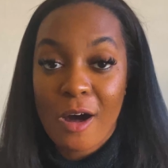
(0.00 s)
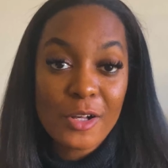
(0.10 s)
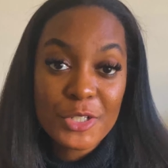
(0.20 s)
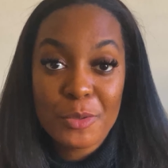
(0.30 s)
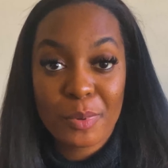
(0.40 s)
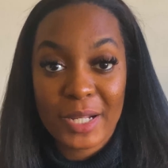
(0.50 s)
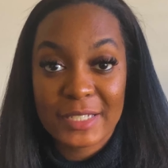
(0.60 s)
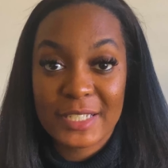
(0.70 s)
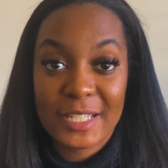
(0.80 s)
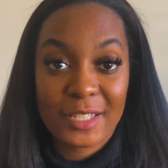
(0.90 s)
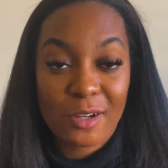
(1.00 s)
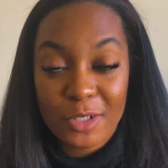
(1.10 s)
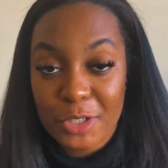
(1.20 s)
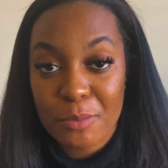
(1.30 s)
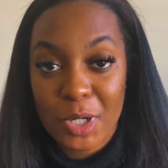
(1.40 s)
all your branding and
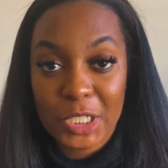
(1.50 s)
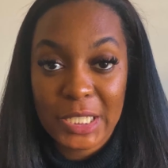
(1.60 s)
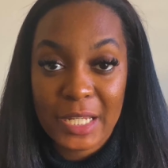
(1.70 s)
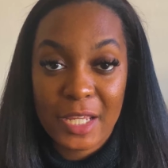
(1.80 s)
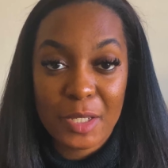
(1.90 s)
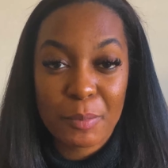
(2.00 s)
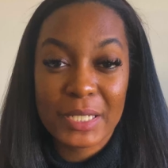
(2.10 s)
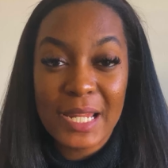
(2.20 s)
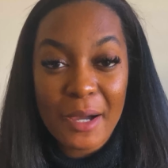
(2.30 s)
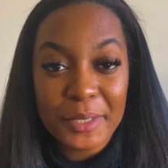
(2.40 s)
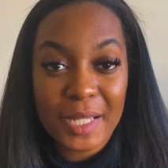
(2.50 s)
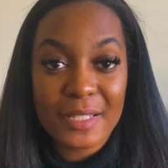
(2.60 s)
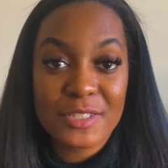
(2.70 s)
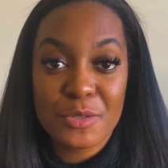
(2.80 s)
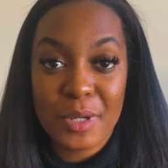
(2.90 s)
all your marketing, but
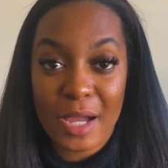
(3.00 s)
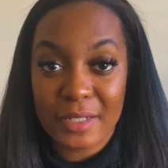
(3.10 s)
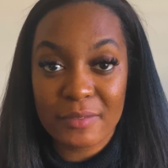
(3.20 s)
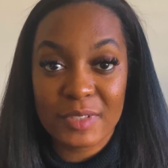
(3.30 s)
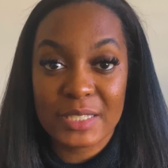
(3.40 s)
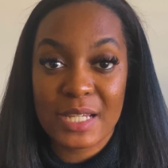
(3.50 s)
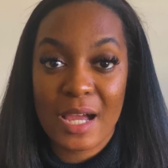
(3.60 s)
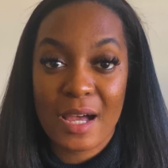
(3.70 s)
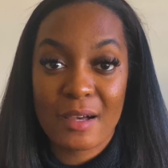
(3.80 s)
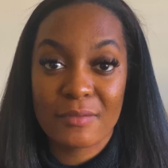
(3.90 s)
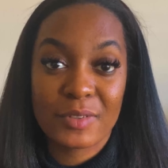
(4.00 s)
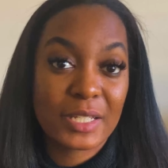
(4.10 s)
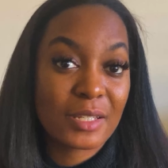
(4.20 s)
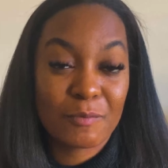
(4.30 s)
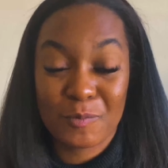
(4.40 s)
nowadays you kind of need to have
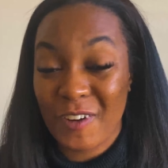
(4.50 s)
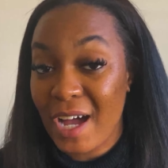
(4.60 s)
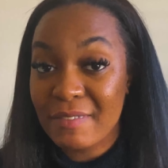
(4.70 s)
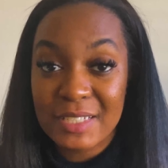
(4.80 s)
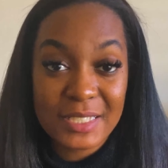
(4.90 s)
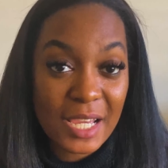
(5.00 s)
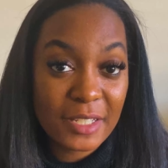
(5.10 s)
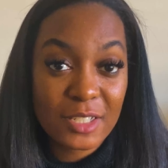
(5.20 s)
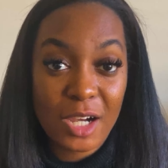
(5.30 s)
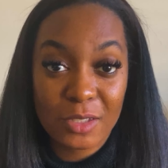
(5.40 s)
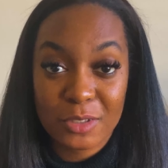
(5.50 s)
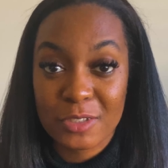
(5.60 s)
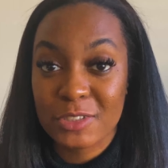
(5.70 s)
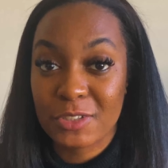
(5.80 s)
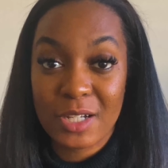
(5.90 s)
like 5 to 10
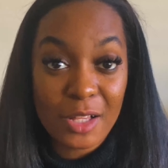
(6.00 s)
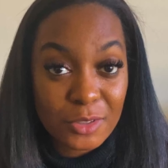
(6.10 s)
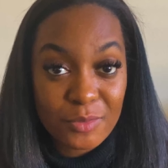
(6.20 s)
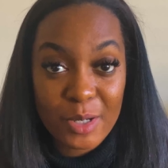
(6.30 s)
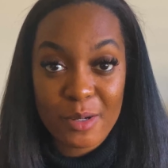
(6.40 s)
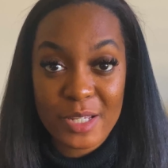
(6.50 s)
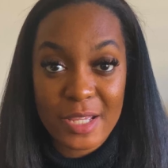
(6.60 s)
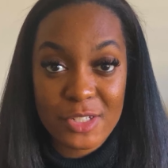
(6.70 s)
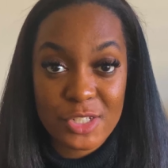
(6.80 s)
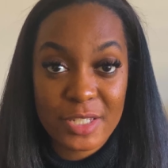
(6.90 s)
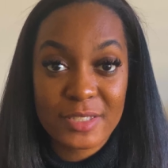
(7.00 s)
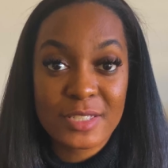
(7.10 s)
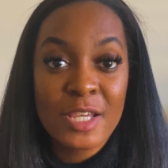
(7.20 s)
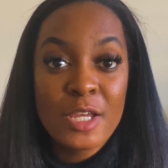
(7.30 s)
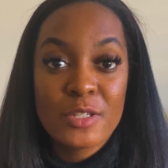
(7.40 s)
colors or color
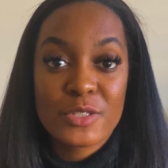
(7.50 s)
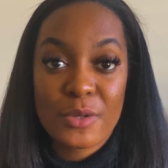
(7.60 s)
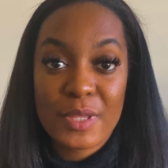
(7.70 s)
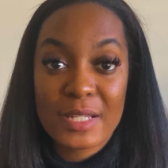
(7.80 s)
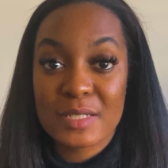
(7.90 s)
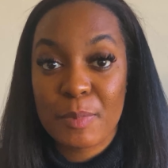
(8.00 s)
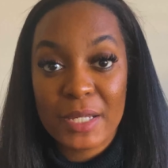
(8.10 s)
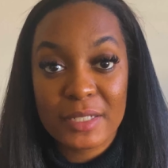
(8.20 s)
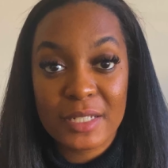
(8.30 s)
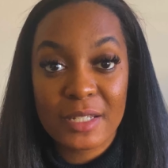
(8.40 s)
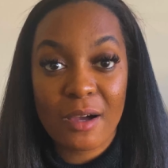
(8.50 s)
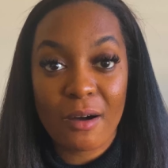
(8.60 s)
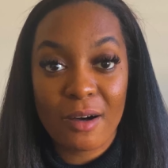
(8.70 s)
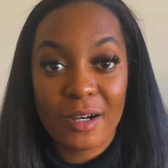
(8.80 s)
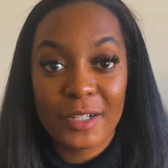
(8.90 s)
variations so that depending
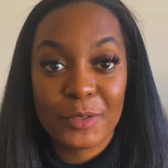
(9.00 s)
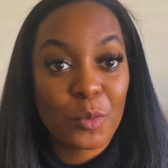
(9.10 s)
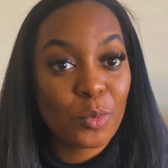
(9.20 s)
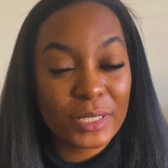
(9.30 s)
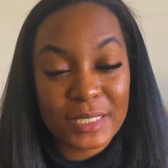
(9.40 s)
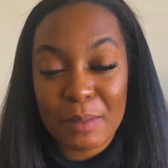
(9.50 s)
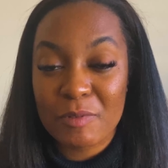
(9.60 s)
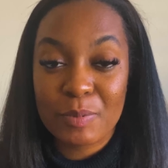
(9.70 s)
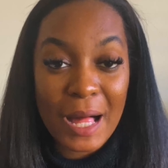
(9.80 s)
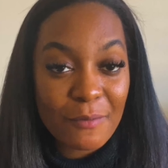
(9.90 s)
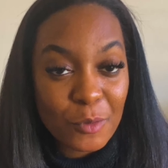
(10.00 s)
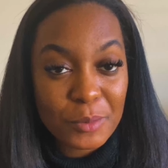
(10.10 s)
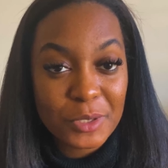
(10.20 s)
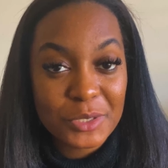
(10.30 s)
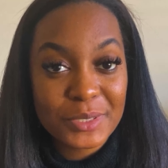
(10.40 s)
on what type of platform
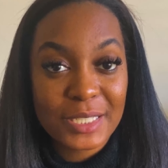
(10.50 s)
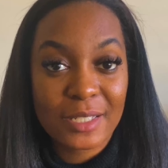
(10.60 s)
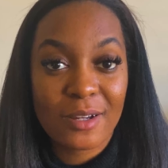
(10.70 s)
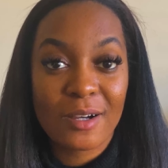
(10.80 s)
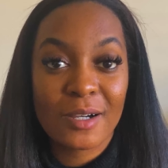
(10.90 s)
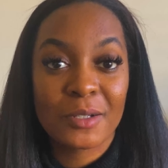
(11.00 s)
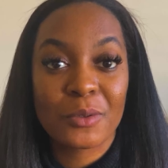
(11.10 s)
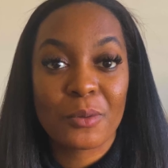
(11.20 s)
you're using it on